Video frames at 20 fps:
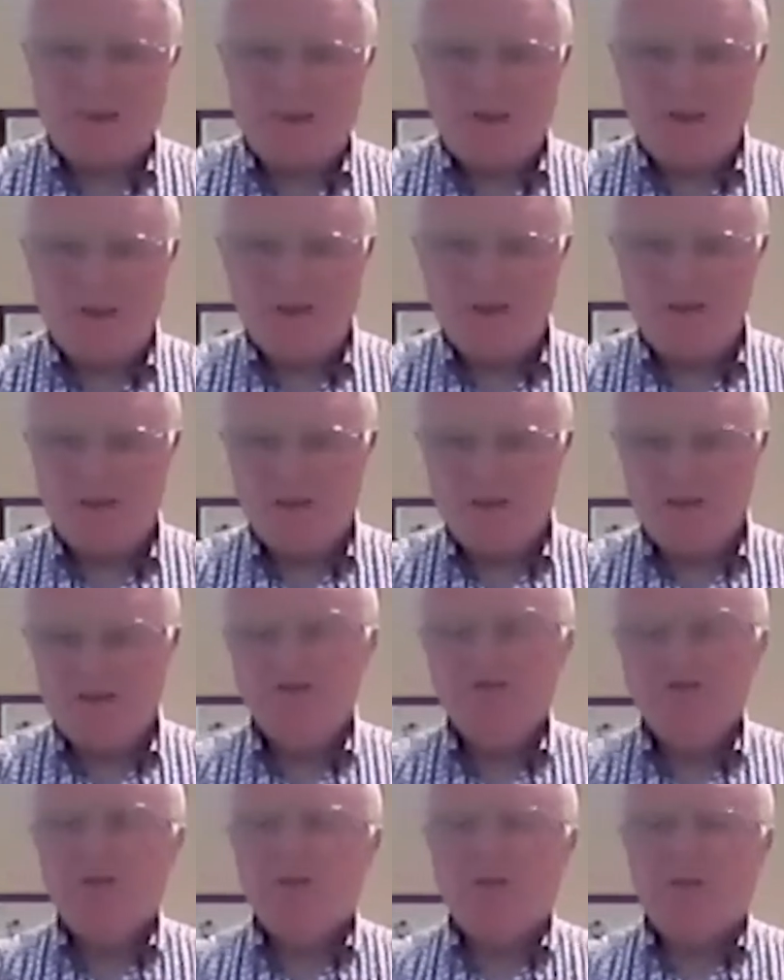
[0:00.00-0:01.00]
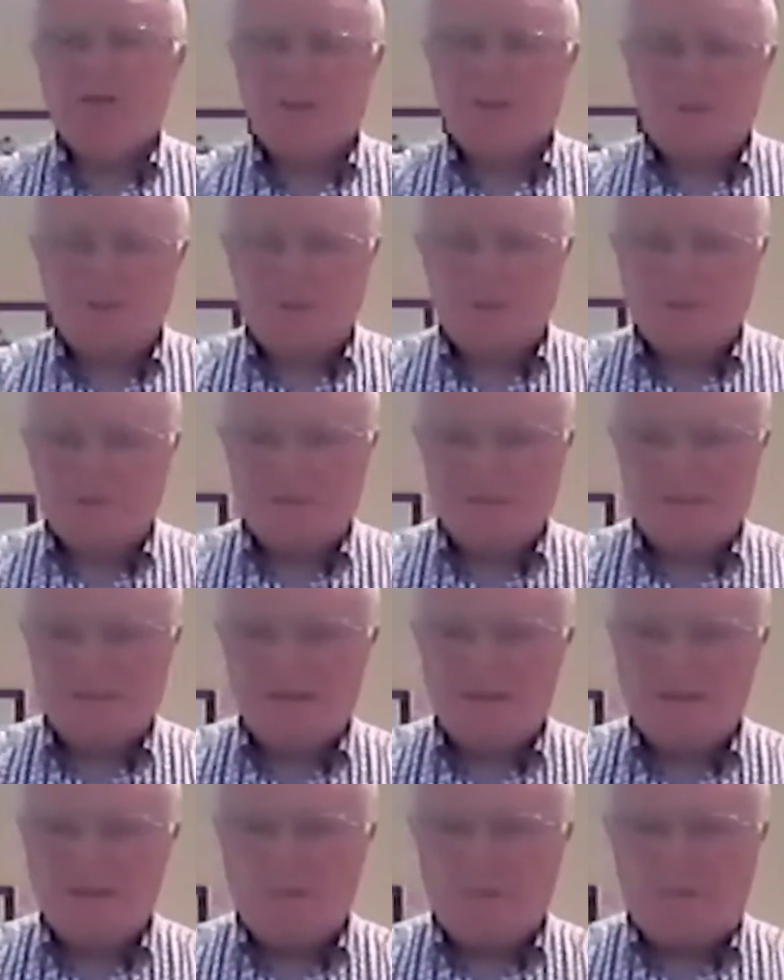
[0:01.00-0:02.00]
pin, the
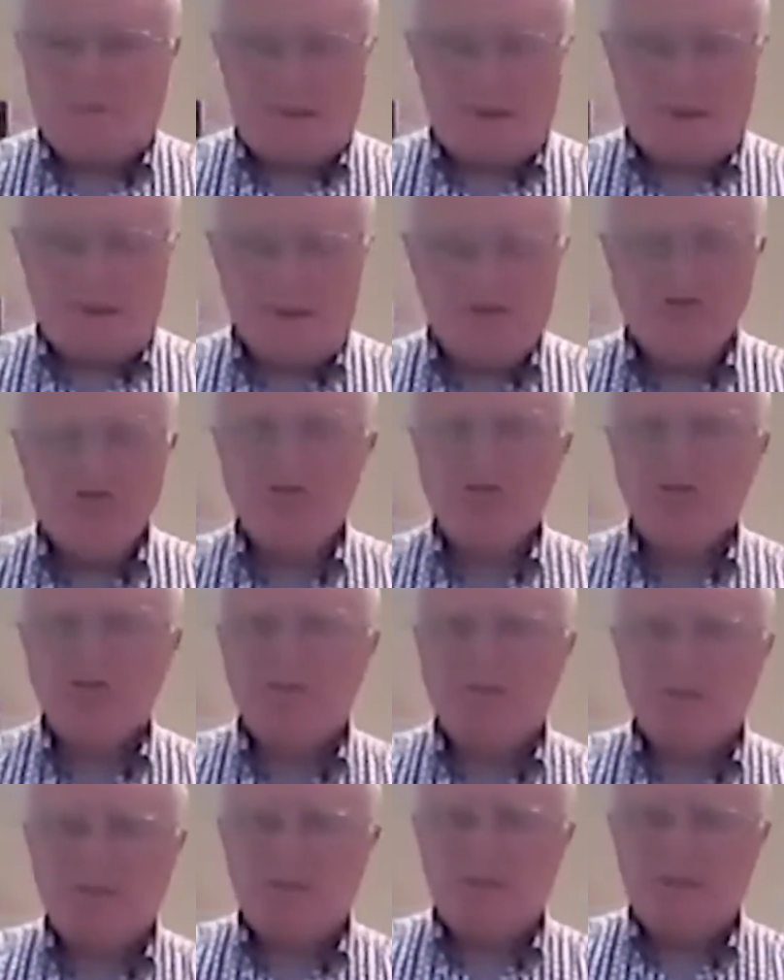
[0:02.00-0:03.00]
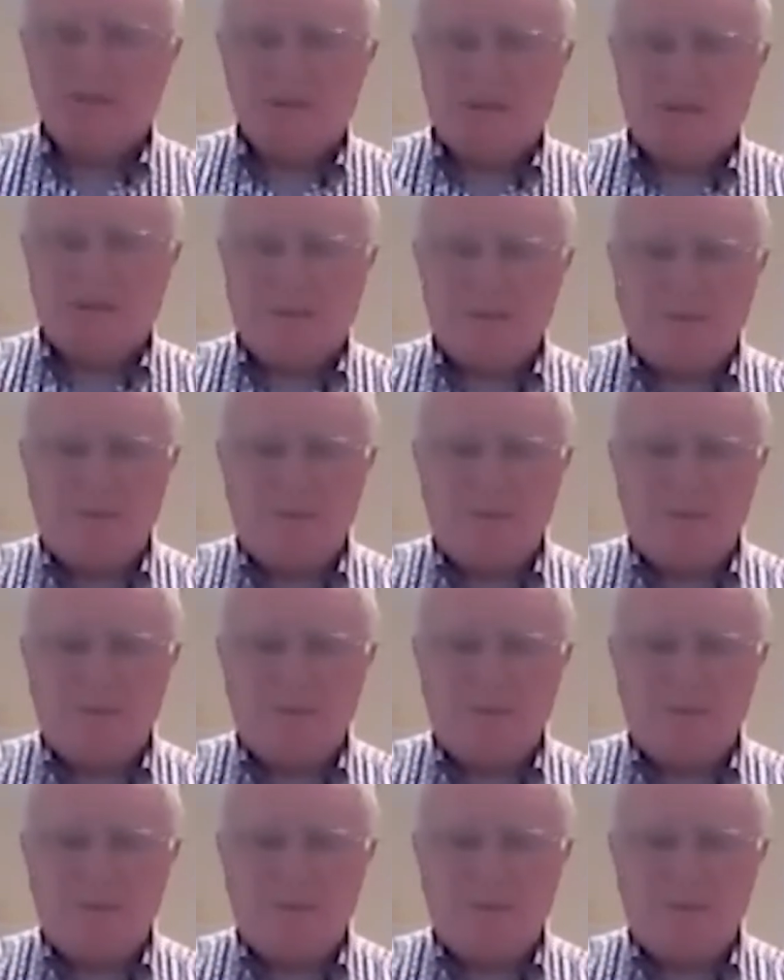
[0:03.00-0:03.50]
earth pin, you can